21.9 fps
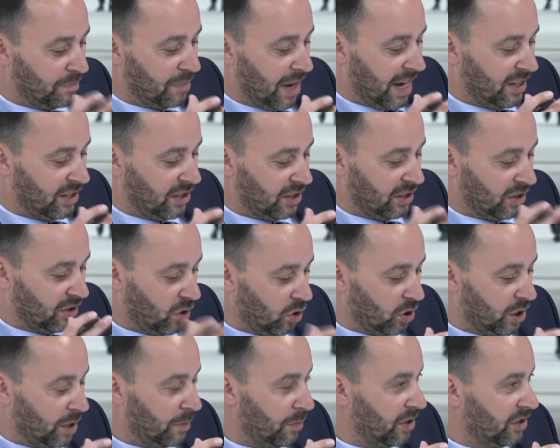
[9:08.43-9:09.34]
pages of
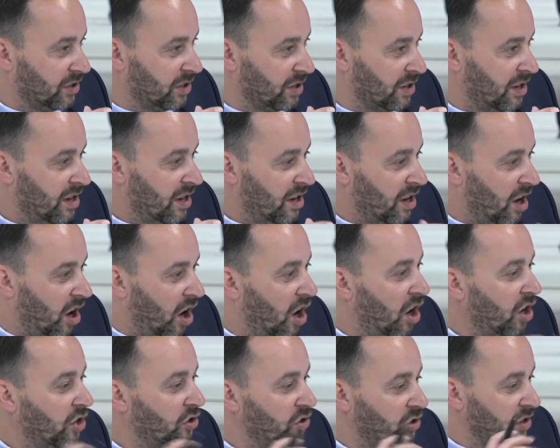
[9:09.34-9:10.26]
documents,
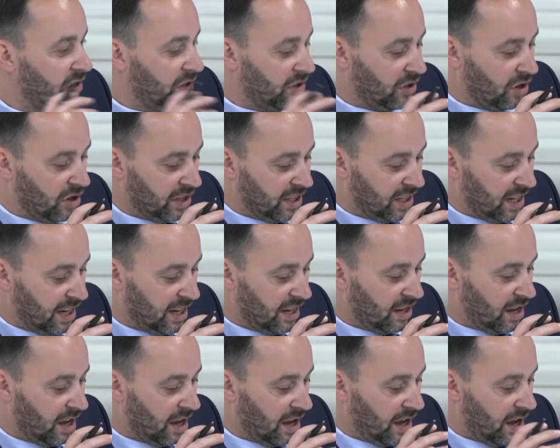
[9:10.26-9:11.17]
183